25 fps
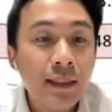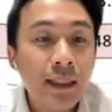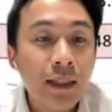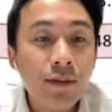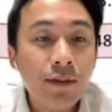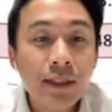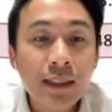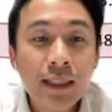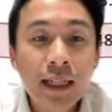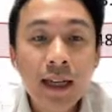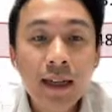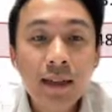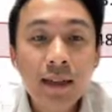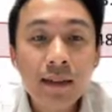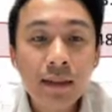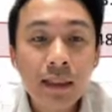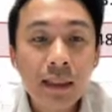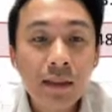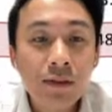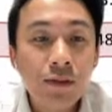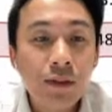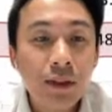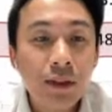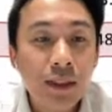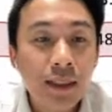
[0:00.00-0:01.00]

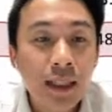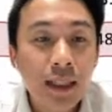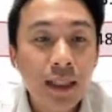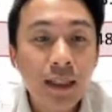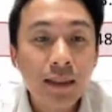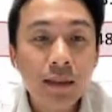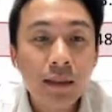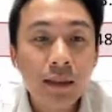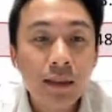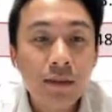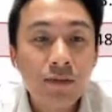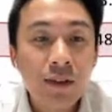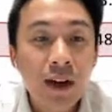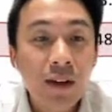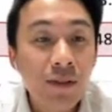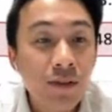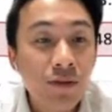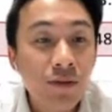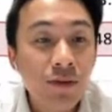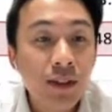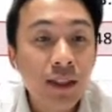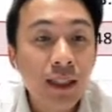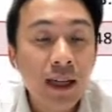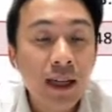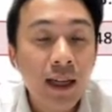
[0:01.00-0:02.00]
656
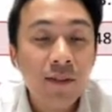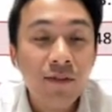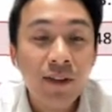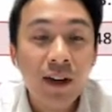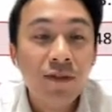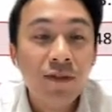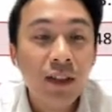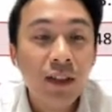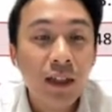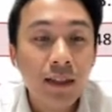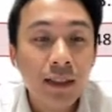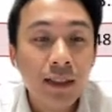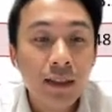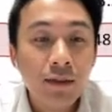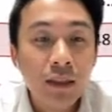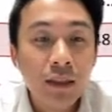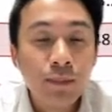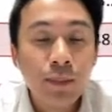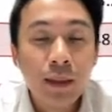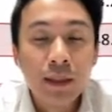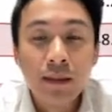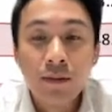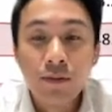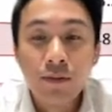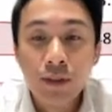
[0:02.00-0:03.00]
550 and 530
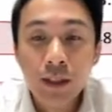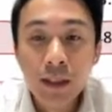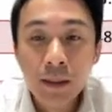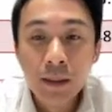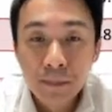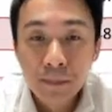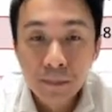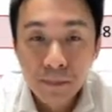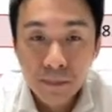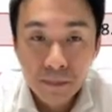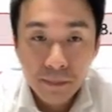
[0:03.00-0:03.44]
respectively.